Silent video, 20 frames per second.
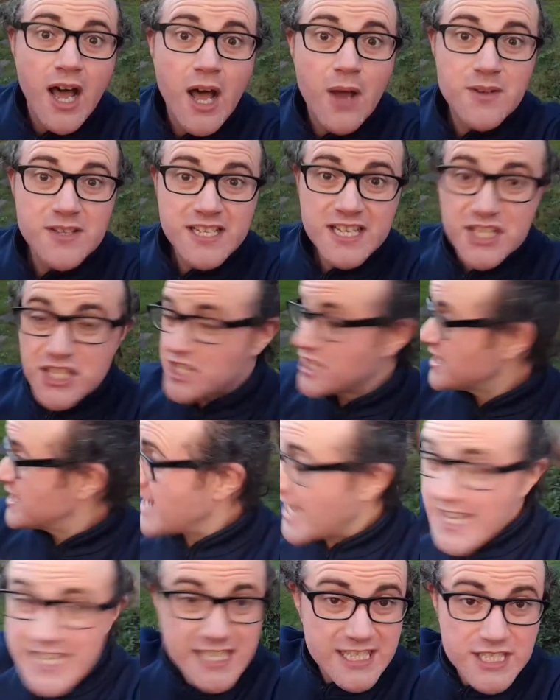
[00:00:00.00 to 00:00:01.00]
I was literally
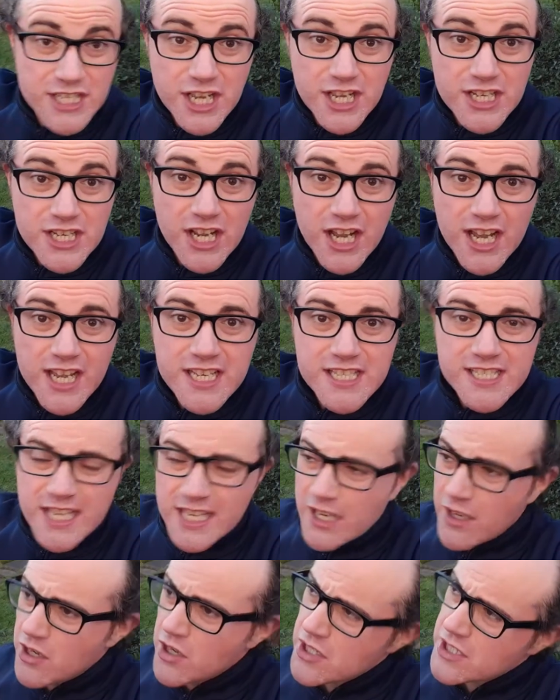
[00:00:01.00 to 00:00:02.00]
sat inside, guys,
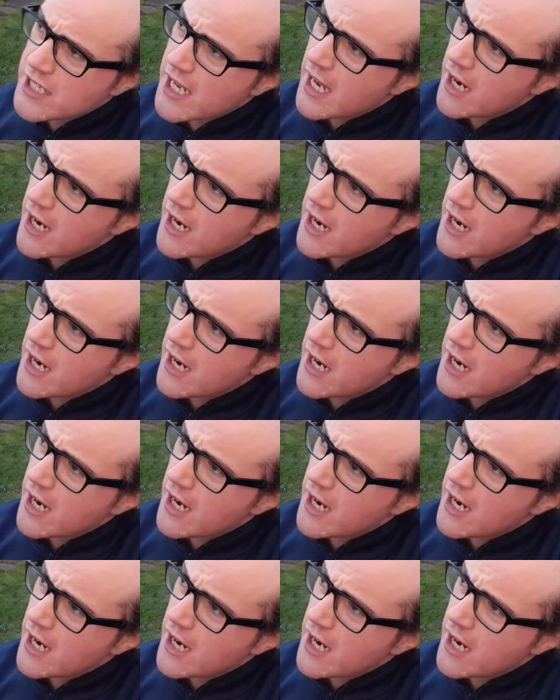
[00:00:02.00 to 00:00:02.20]
and I looked